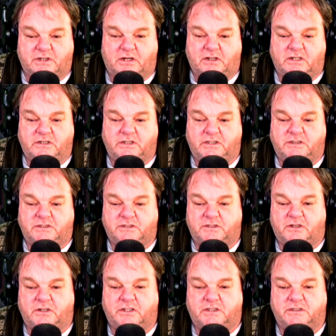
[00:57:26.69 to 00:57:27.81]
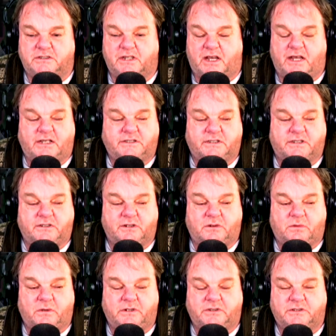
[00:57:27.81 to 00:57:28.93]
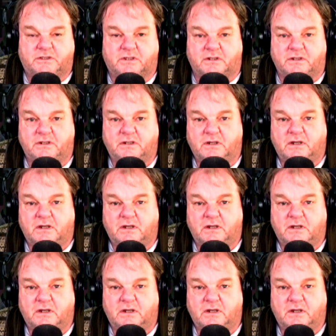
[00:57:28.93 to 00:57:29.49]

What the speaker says: All of these studies asking the question.